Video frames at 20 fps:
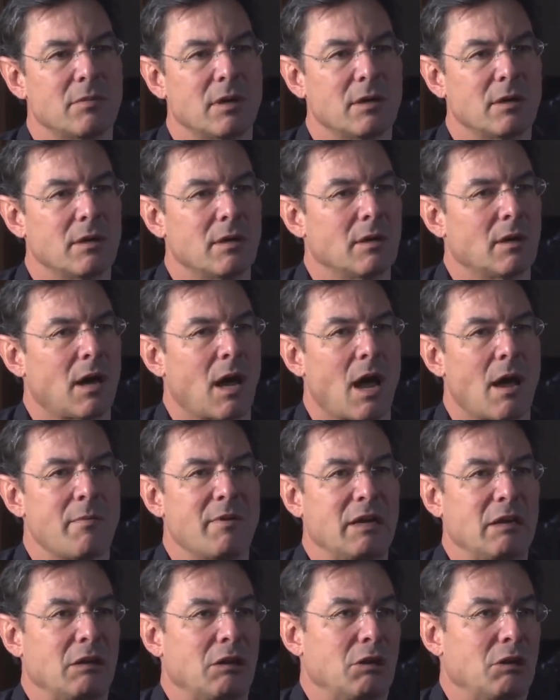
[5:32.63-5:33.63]
But I
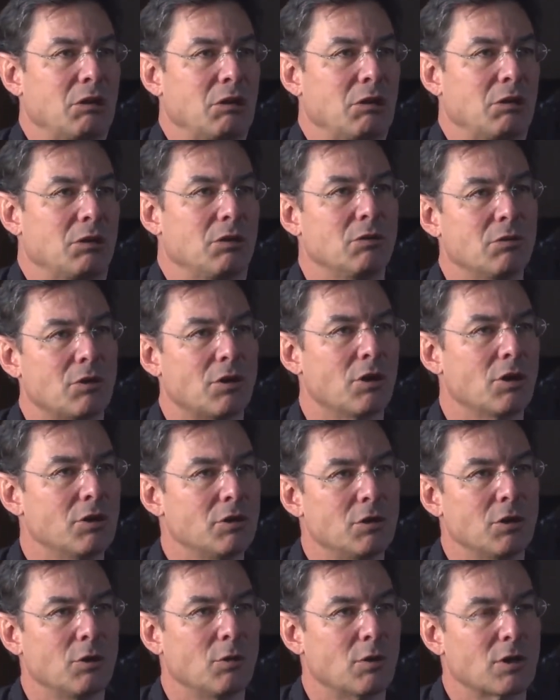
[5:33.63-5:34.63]
mean, you
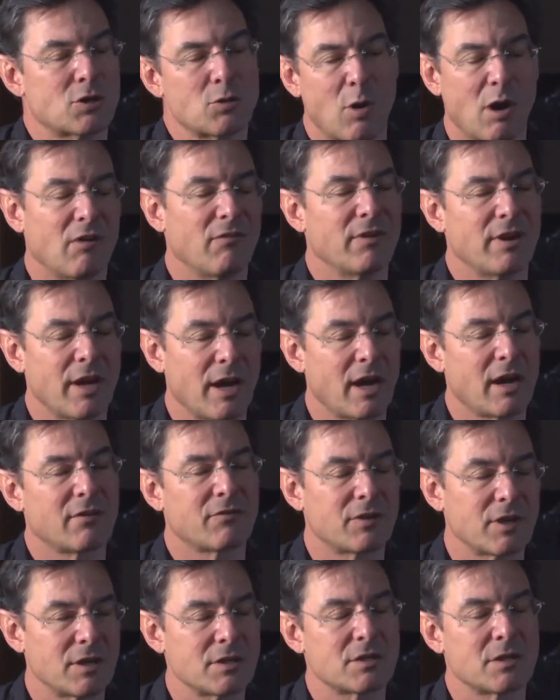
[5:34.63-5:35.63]
could do a
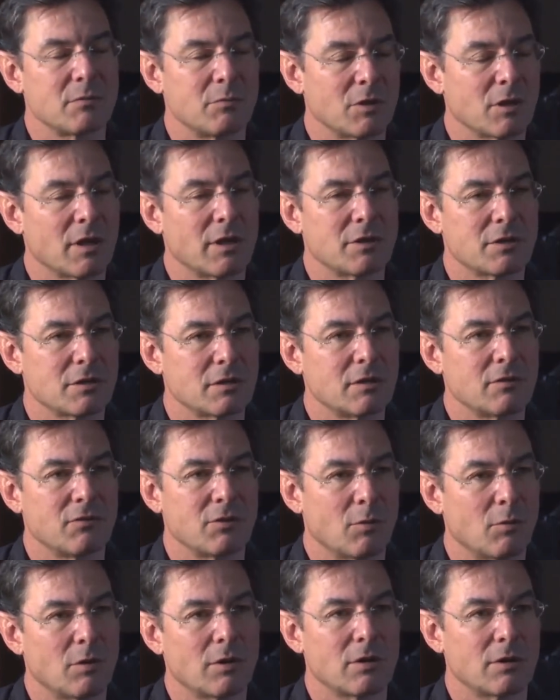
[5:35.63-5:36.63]
12.5-day simulation
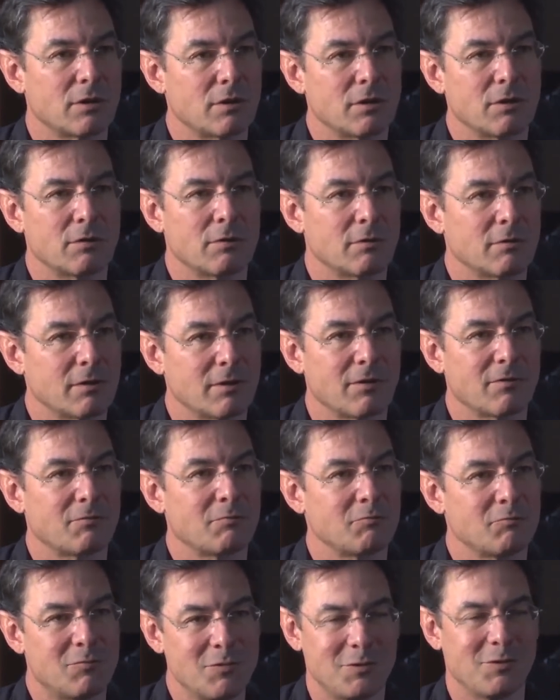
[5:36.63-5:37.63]
if you wanted to,
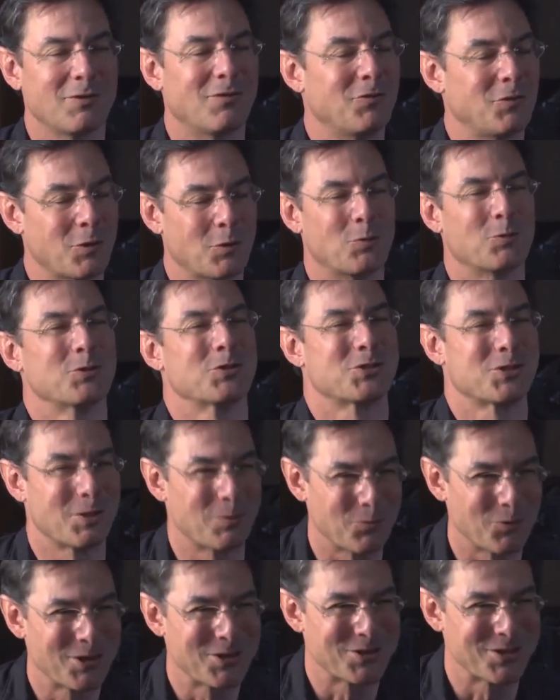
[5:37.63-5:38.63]
if there was
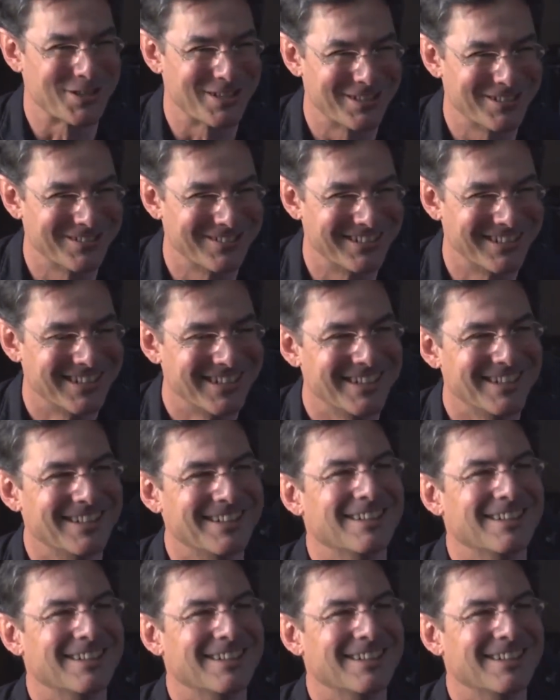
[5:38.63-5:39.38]
some reason to do it.